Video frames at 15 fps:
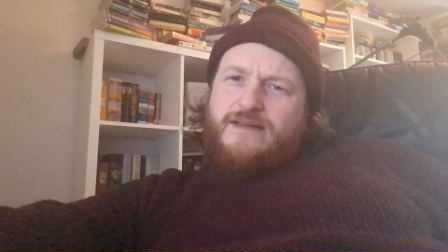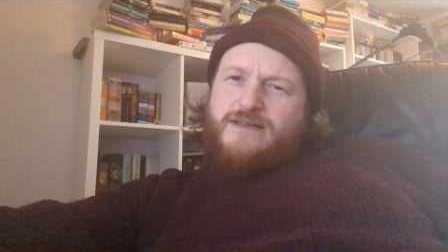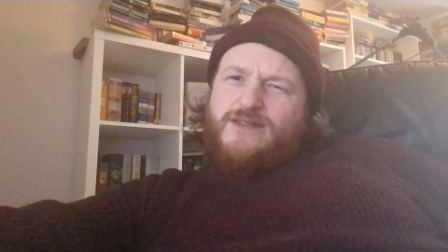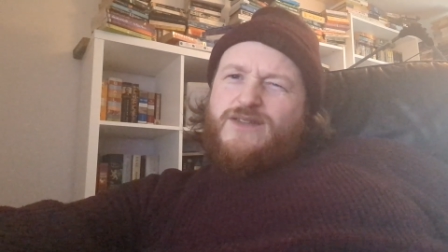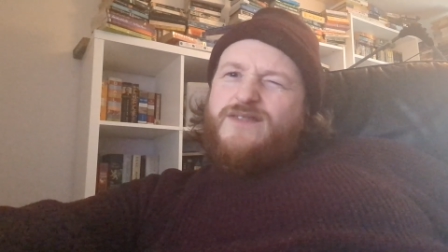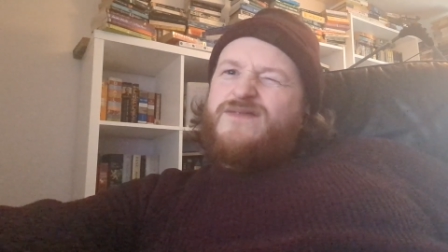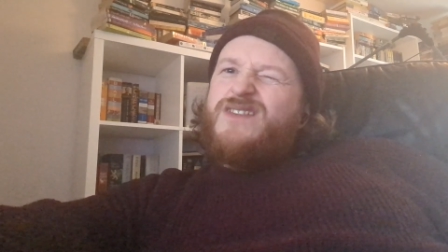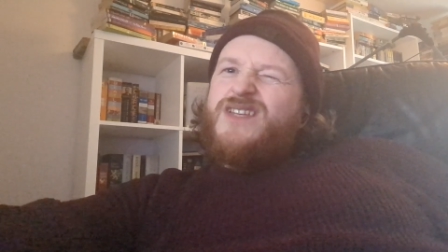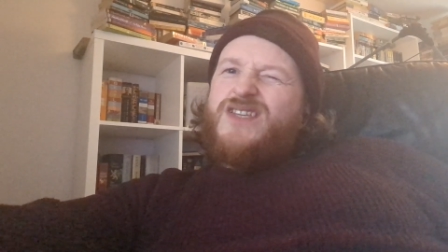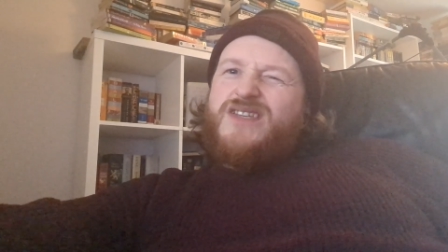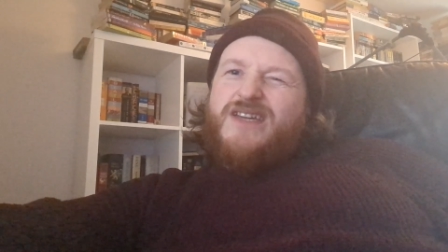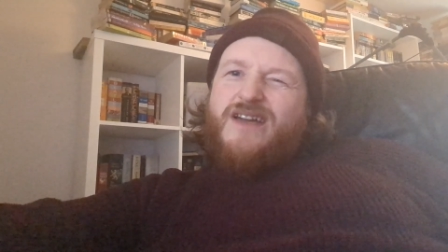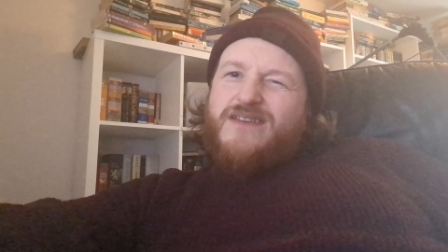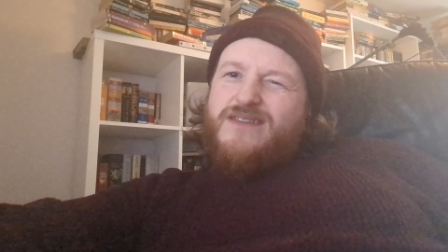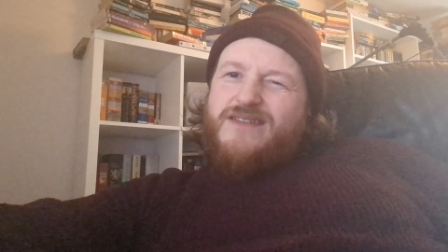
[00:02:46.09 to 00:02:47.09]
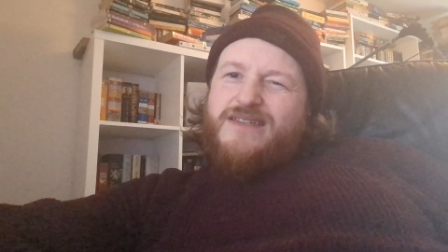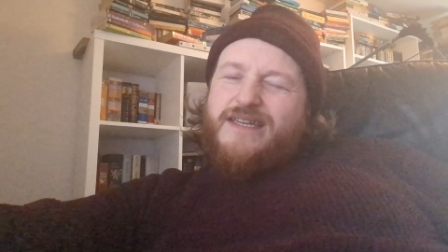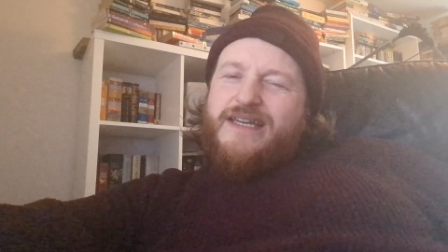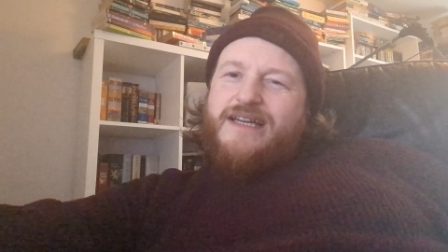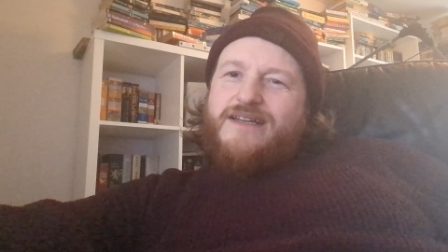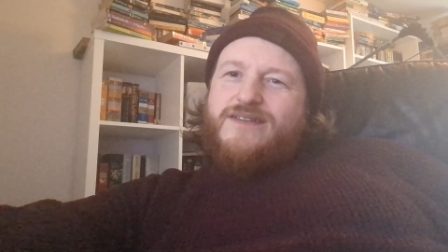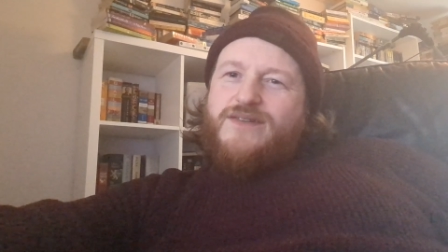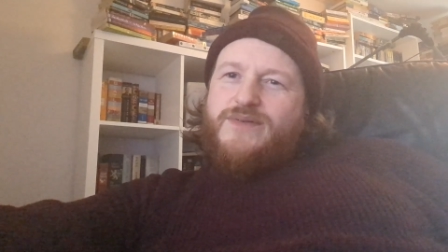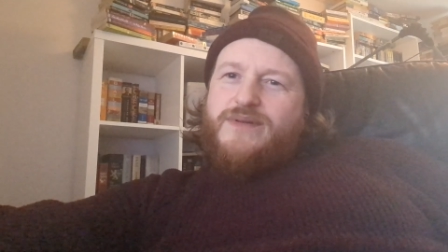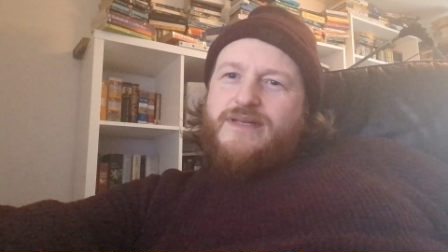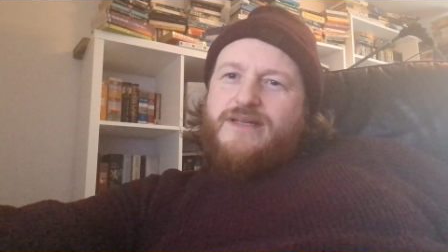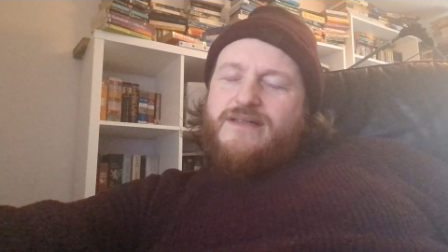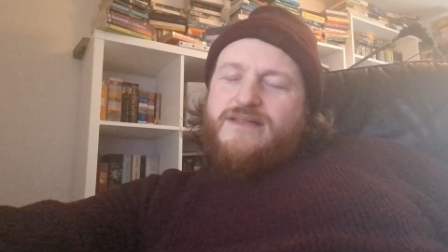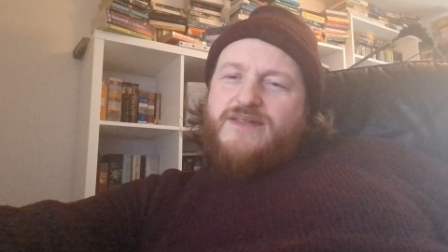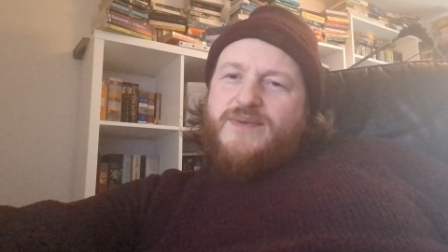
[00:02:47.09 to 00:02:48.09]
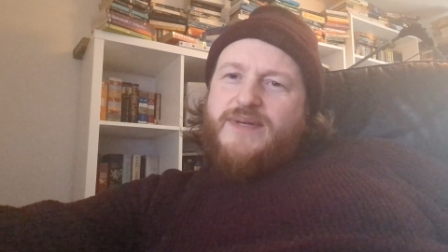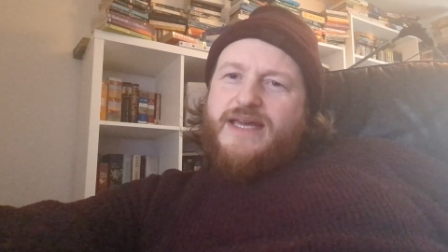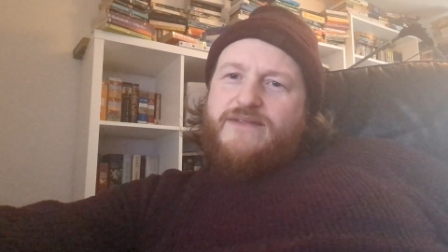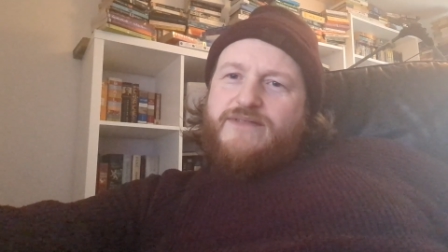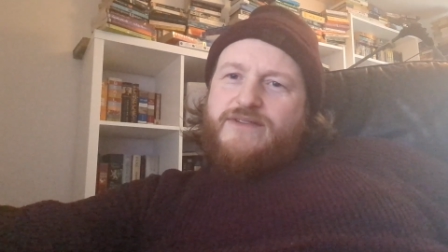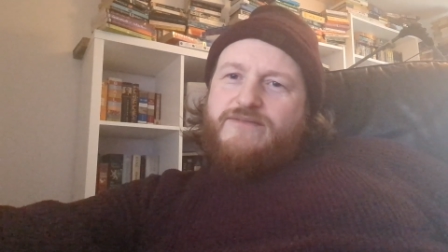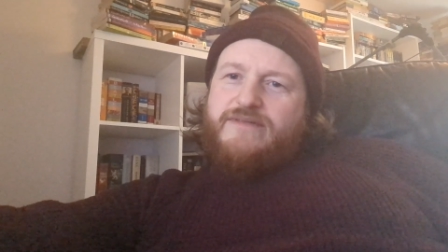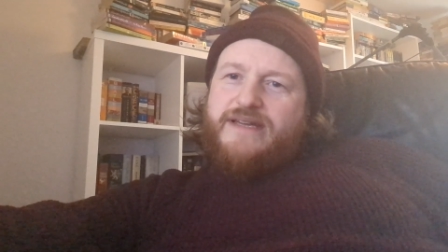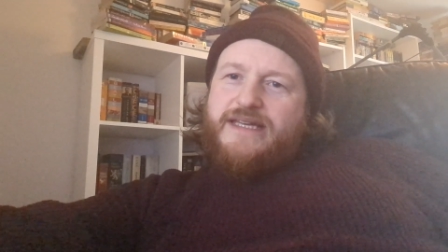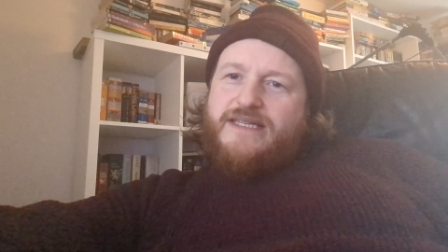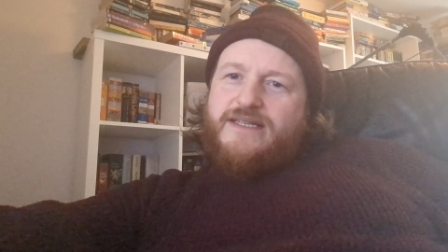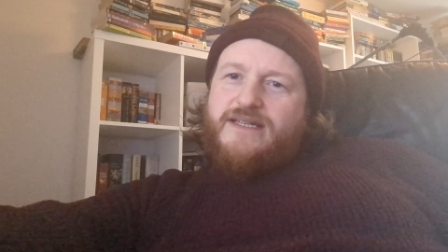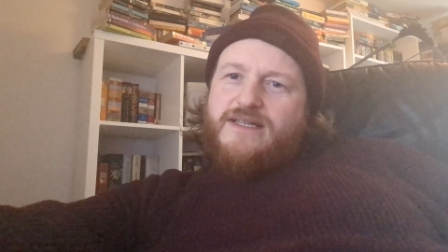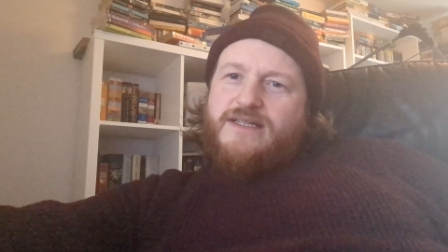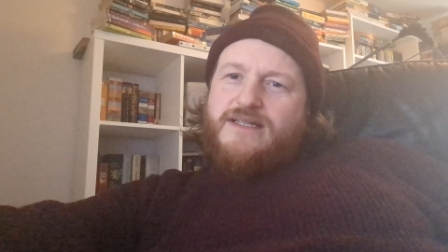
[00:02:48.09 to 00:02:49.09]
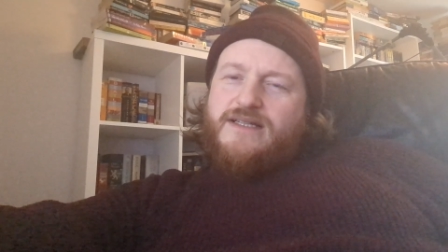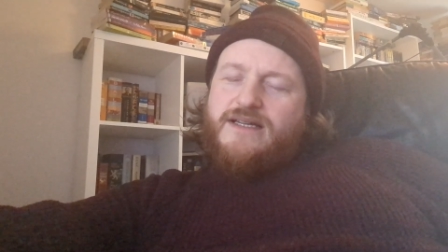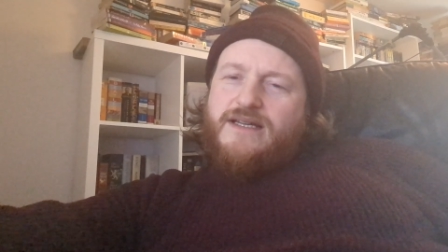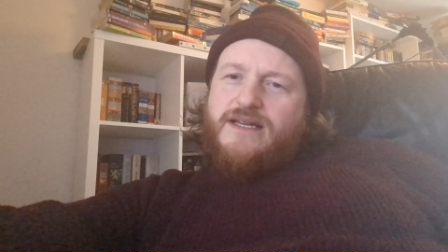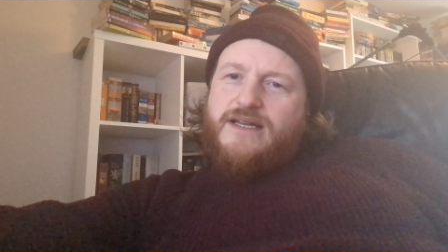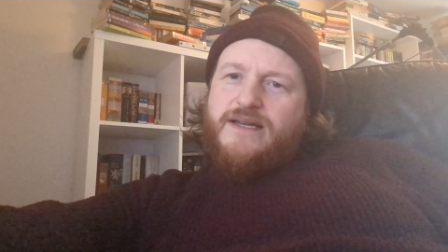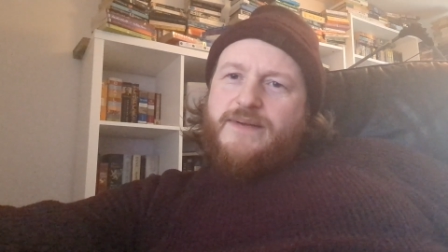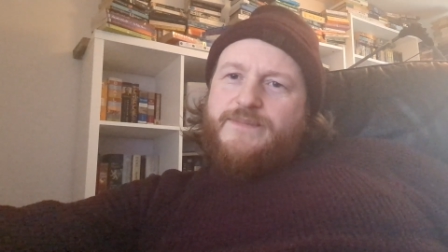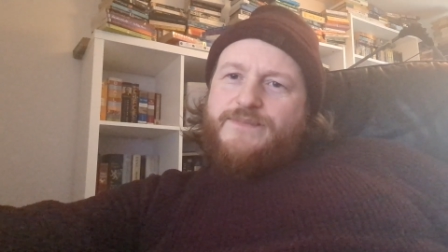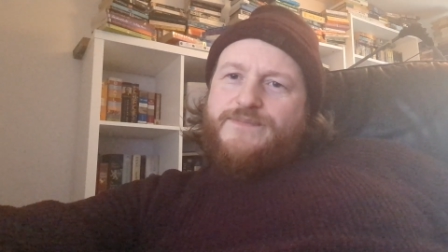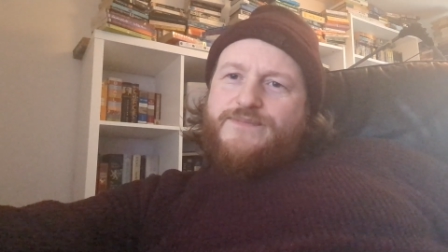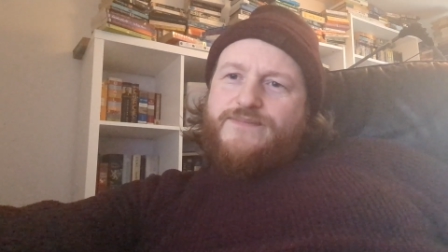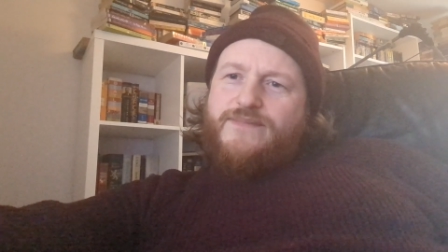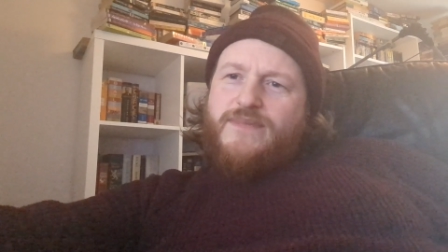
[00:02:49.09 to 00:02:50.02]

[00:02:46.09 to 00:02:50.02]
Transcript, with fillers: sort of disgusting to, a, to an avid reader um,